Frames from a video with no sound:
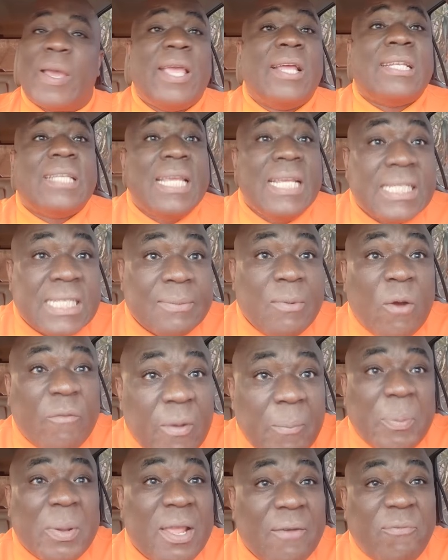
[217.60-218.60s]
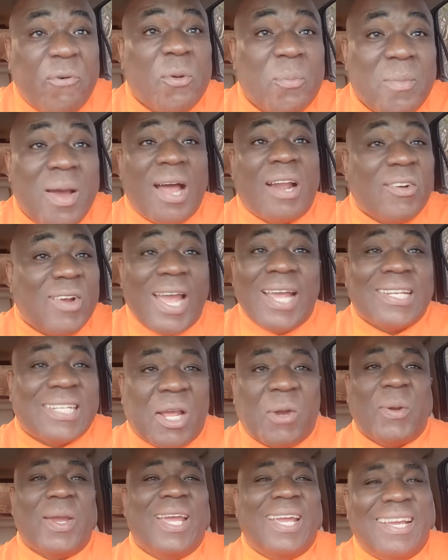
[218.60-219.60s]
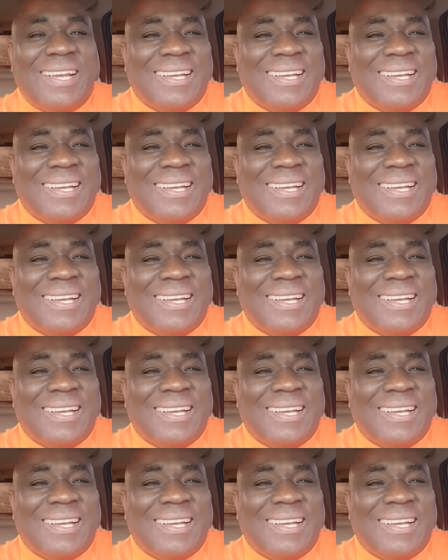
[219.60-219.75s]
you teach him how to play football right away.